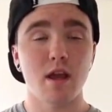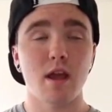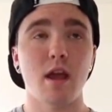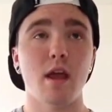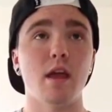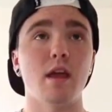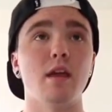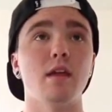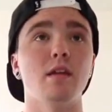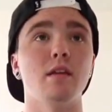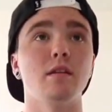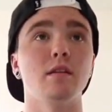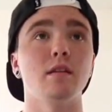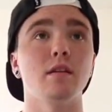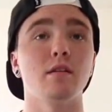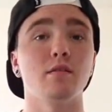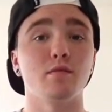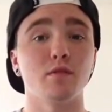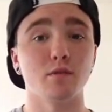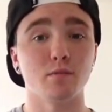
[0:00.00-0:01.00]
And
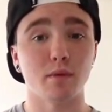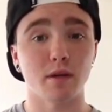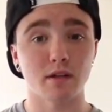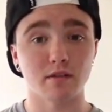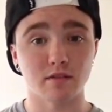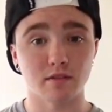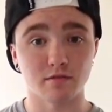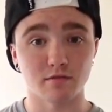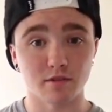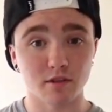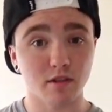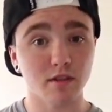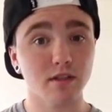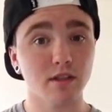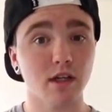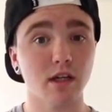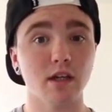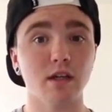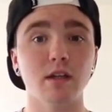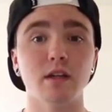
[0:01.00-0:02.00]
if your pants are very
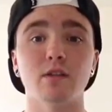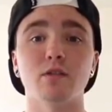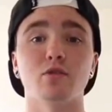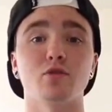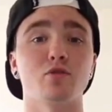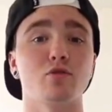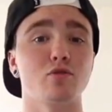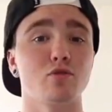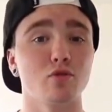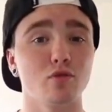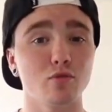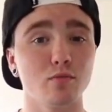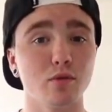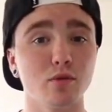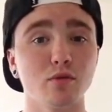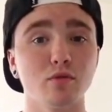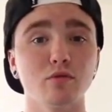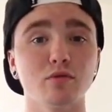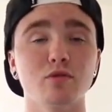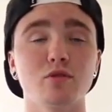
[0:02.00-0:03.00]
tight and there's no
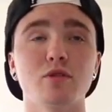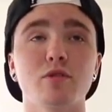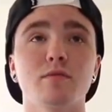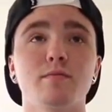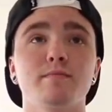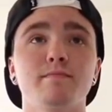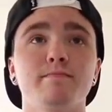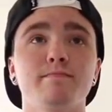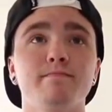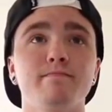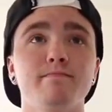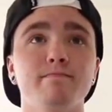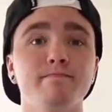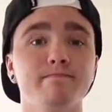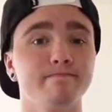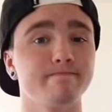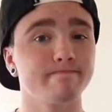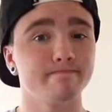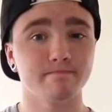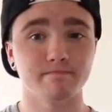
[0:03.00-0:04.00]
bulge,
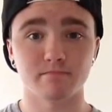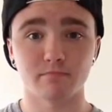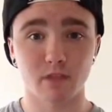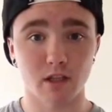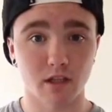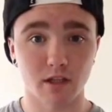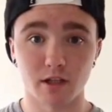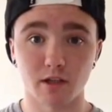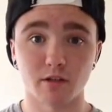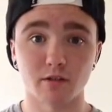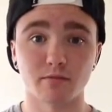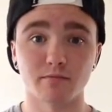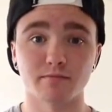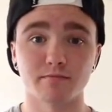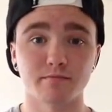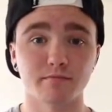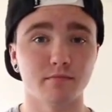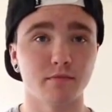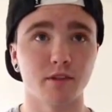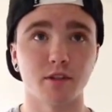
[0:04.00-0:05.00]
you know,
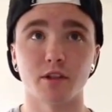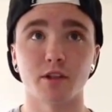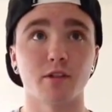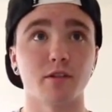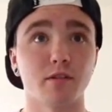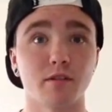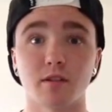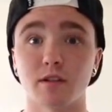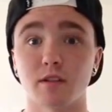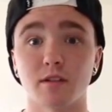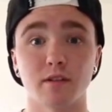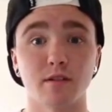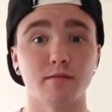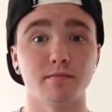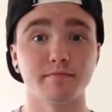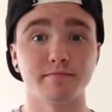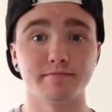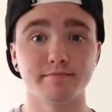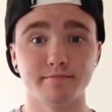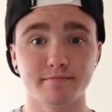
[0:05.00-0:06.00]
they're
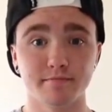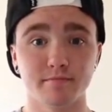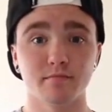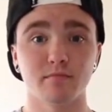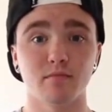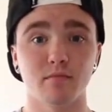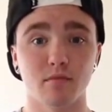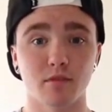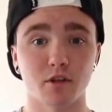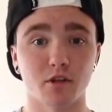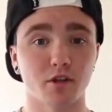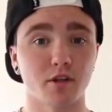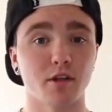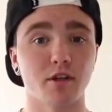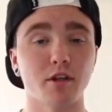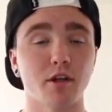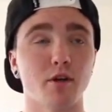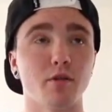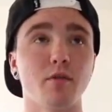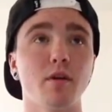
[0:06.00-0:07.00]
gonna
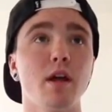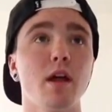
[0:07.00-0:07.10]
know.